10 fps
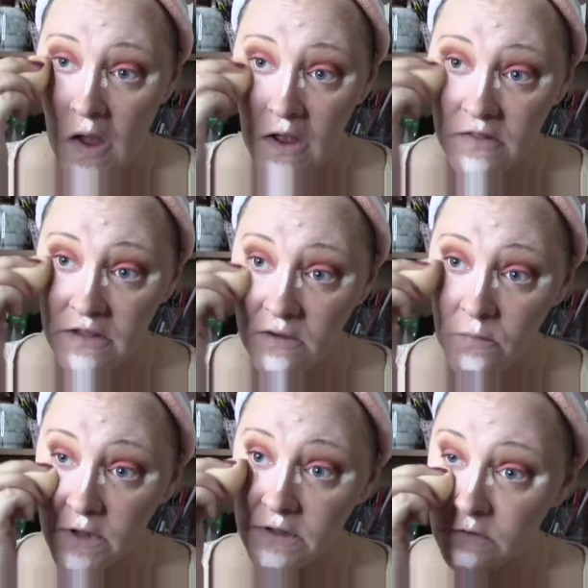And then
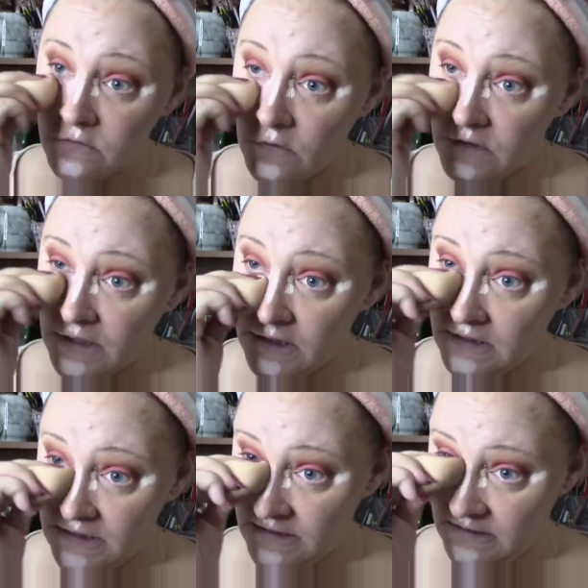when there's only a
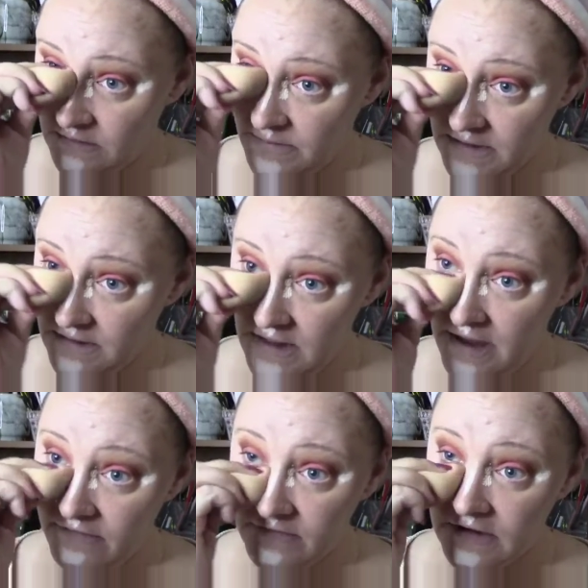little bit
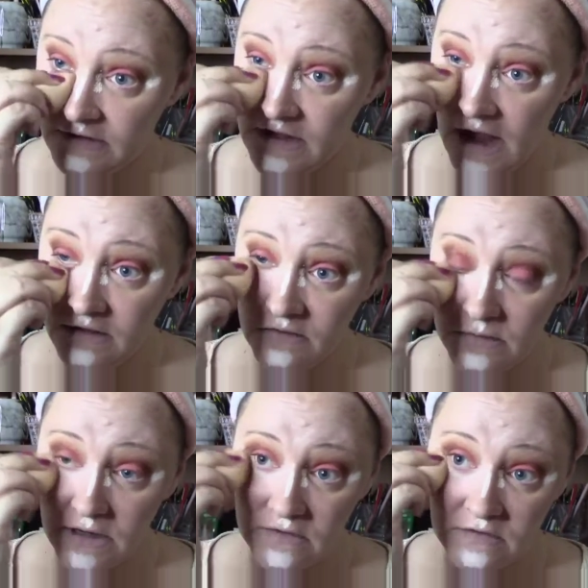left, that's
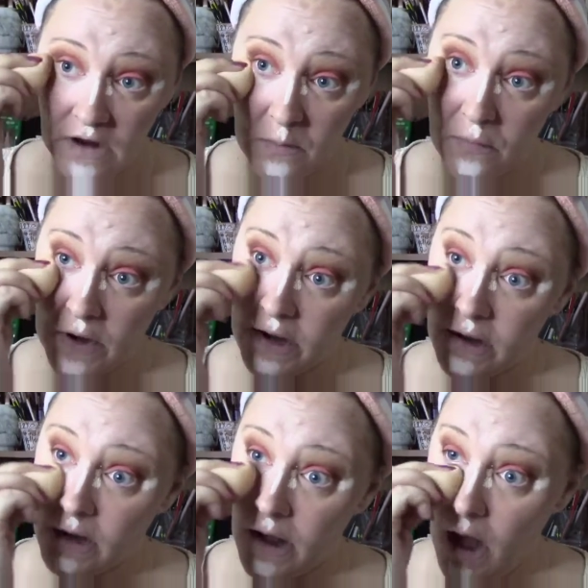when I start
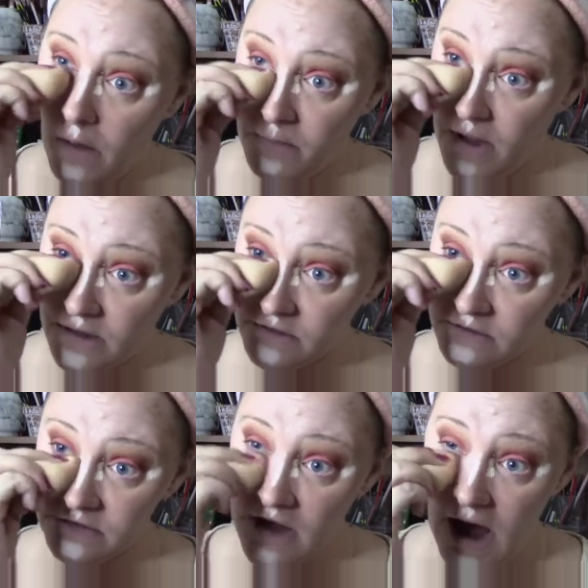bringing it up
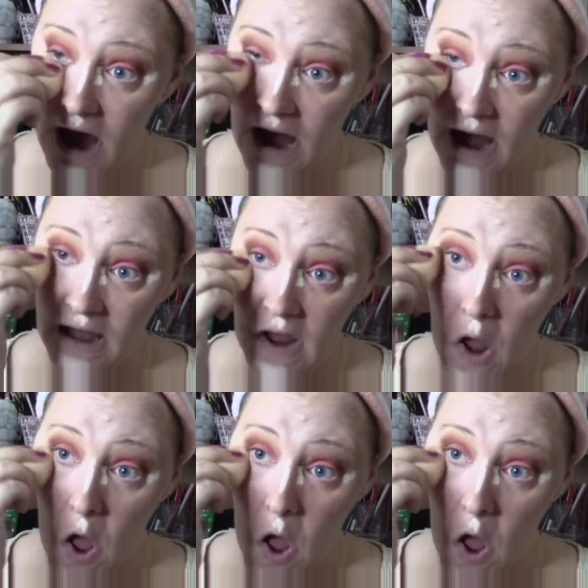under the eye.